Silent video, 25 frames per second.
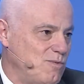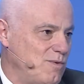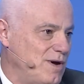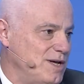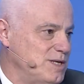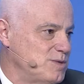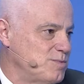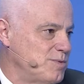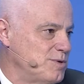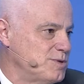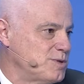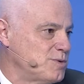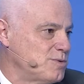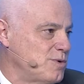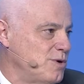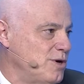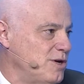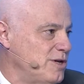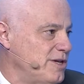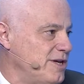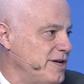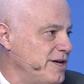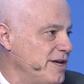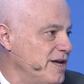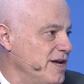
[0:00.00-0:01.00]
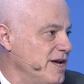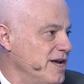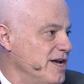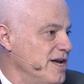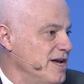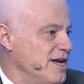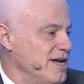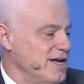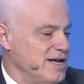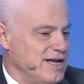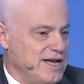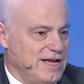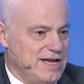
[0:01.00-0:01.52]
One is what's called the
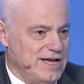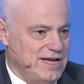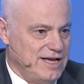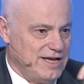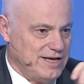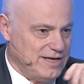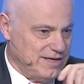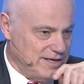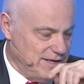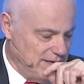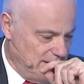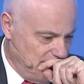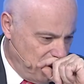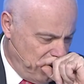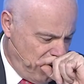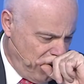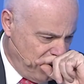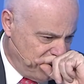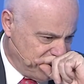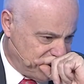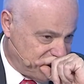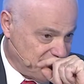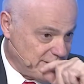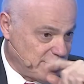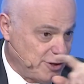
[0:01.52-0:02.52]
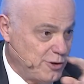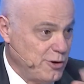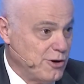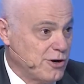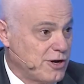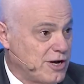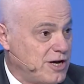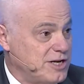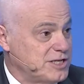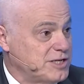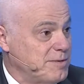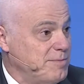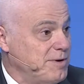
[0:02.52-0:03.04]
secure
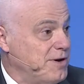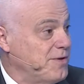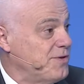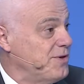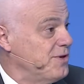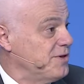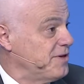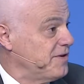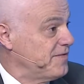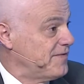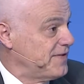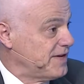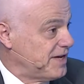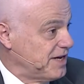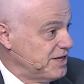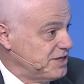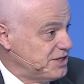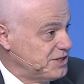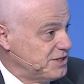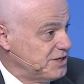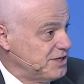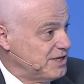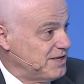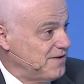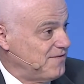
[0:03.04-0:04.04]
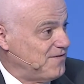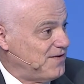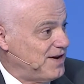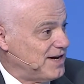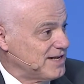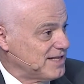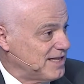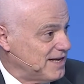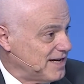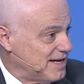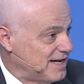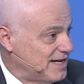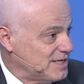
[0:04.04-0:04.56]
customer authentication, the
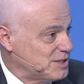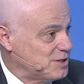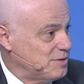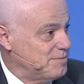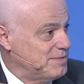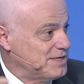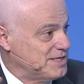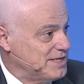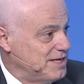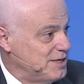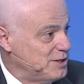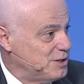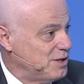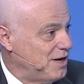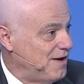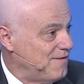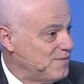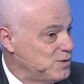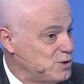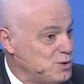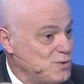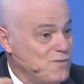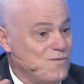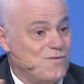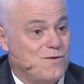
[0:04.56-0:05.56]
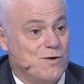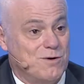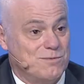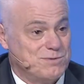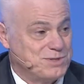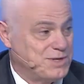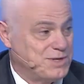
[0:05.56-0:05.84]
fact that customers need to have two forms